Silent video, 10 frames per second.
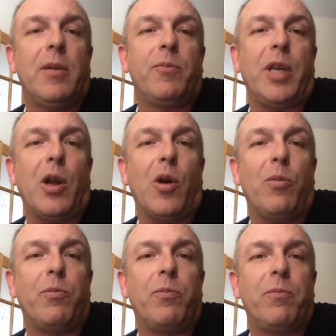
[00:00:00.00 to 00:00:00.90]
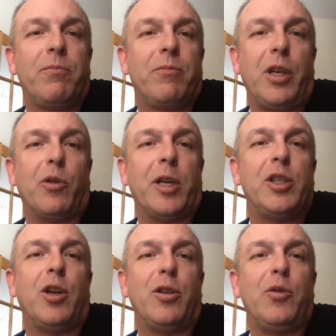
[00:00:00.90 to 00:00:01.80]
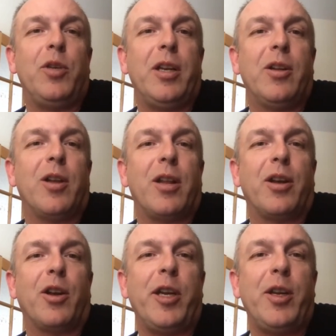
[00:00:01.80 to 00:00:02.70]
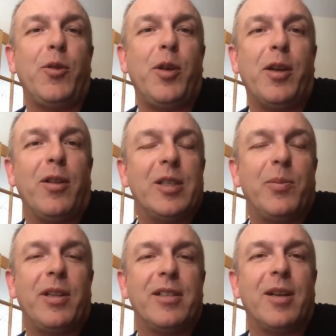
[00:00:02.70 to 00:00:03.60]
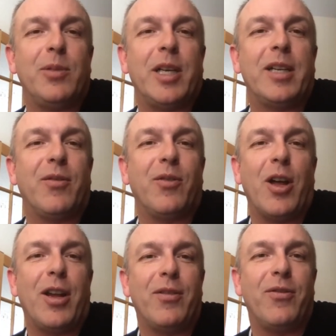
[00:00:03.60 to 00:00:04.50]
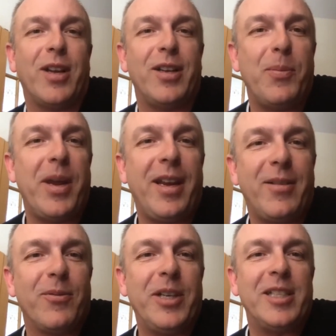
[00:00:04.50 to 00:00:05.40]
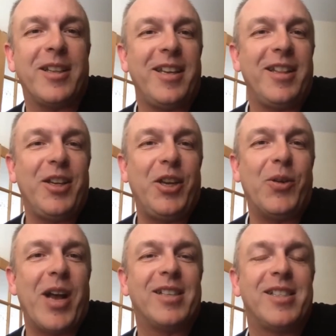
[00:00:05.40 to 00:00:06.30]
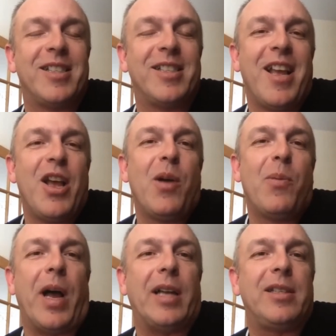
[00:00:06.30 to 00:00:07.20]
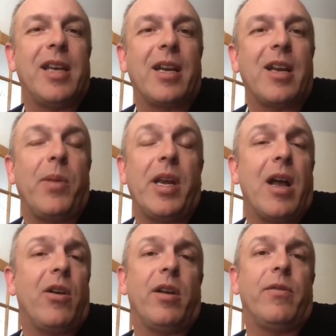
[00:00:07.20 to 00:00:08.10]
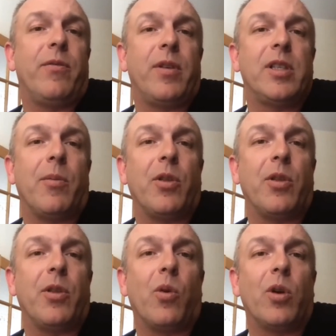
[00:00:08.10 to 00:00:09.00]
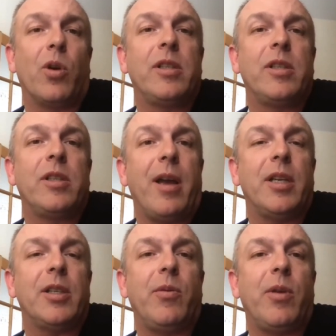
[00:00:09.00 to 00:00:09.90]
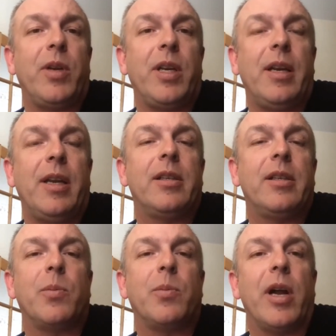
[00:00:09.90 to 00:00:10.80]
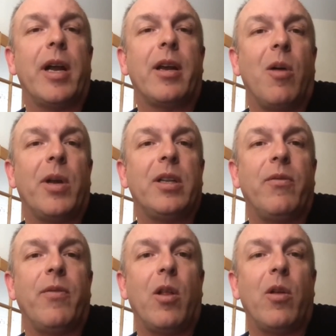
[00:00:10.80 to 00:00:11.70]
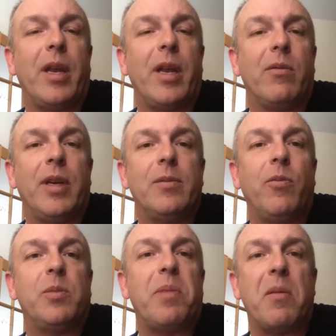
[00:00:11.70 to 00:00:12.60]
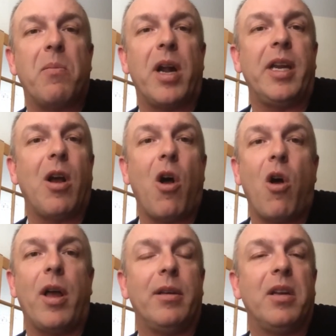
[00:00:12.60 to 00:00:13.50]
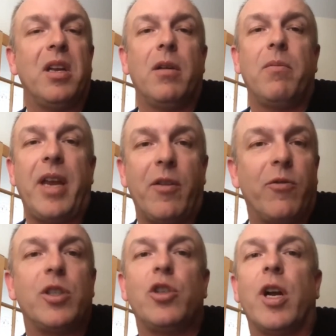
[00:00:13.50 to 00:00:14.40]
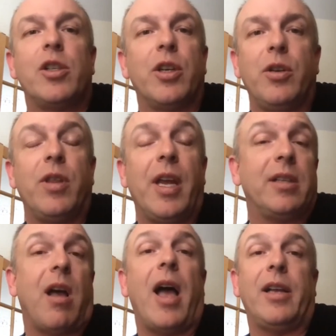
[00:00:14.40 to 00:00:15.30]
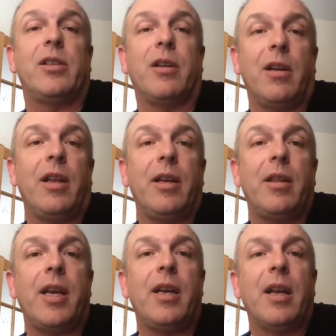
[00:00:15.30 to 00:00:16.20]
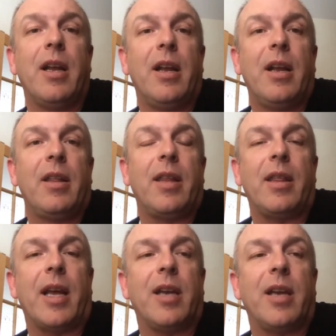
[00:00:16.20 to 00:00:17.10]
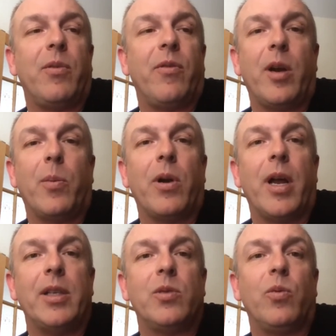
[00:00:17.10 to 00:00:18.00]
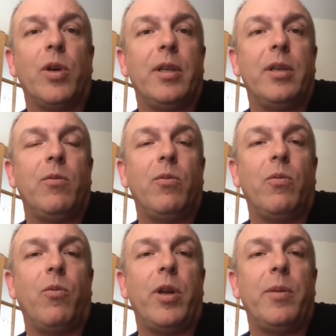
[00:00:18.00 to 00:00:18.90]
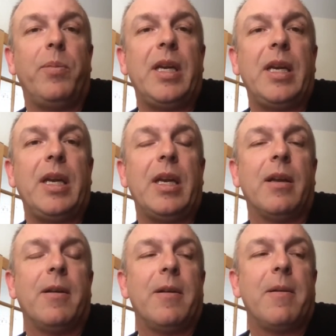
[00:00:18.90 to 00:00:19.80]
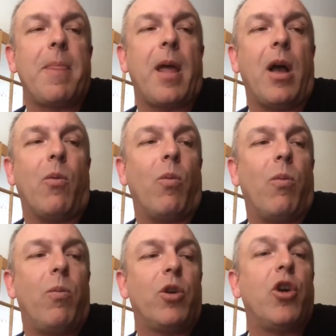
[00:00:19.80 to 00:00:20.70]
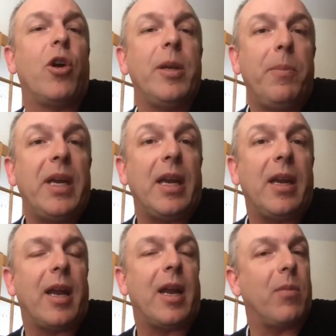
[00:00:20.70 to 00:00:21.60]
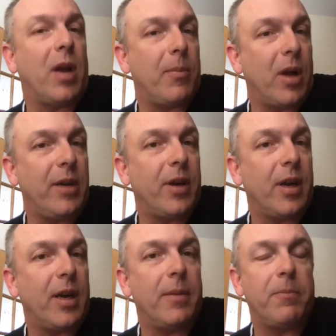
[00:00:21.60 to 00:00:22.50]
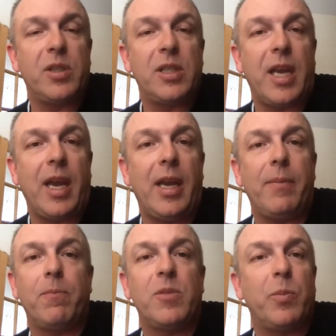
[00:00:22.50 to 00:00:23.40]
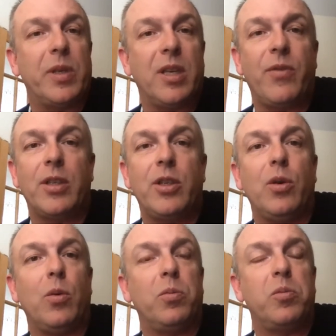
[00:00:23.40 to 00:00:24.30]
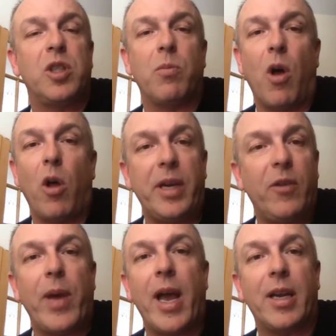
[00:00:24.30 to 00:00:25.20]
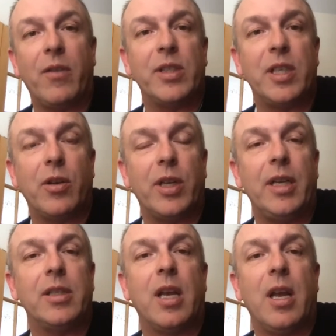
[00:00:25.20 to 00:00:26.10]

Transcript: you know, the original New Deal, not the Green New Deal that's been the subject of a lot of uh, debate recently in the U S. But uh, coming out of some of the worst times in history when we needed to spur economic development, we, we spent money on infrastructure, new things. I certainly think that that type of enterprise would, would be Uh, could be, and I'm, I'm not even going to say specific to small beef packing facilities,